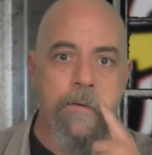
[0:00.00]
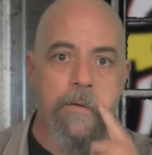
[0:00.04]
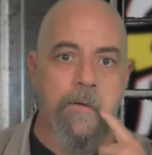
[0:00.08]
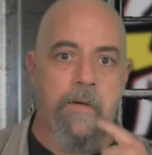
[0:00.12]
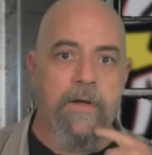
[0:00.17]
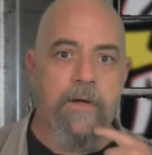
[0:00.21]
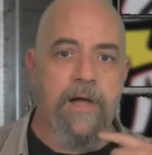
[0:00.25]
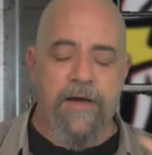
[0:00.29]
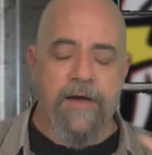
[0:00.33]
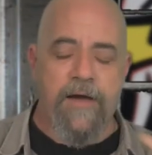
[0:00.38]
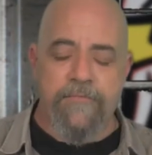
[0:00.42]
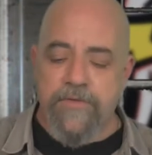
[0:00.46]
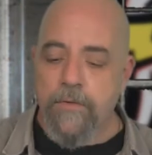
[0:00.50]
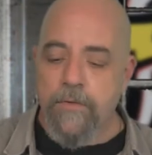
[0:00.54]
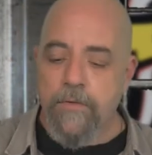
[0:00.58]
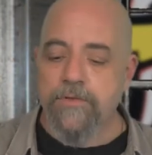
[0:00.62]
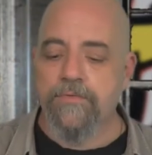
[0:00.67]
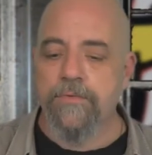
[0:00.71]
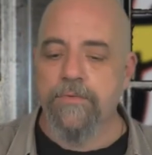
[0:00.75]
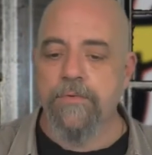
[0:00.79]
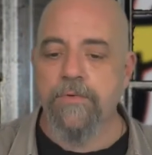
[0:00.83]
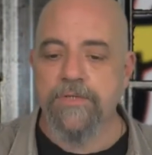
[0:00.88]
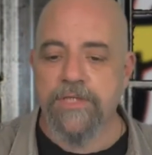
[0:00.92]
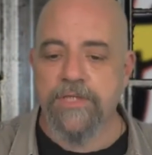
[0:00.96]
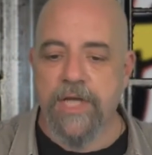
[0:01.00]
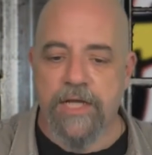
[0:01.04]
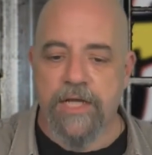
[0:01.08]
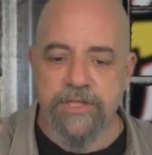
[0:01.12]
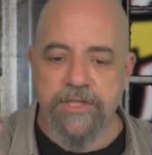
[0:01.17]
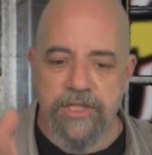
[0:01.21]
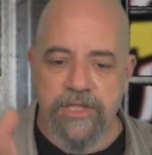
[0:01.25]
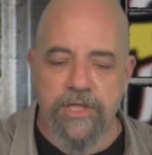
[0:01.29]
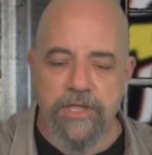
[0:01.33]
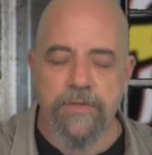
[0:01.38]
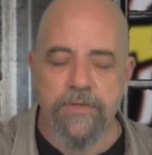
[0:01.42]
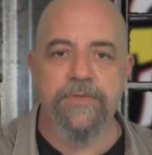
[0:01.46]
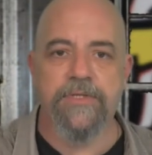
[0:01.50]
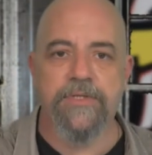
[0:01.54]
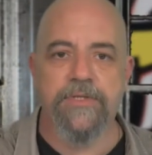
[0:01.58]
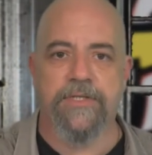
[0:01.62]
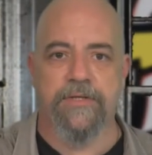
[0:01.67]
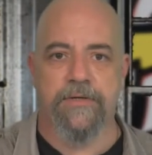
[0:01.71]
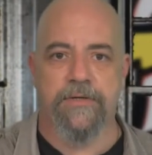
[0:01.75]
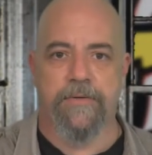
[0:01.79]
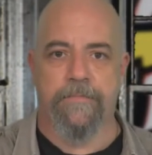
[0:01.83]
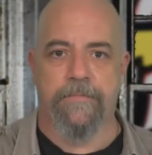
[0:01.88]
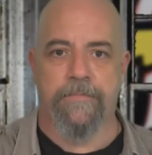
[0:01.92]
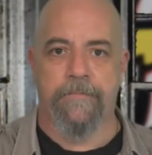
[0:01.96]
Have those rules and use
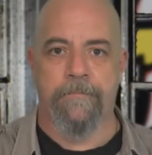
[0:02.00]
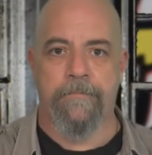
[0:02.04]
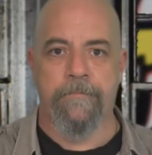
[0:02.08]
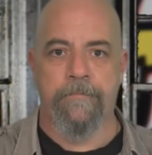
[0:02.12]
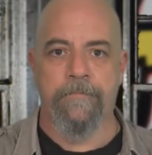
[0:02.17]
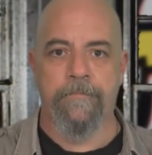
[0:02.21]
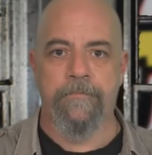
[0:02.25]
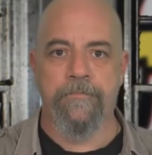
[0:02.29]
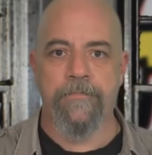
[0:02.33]
them.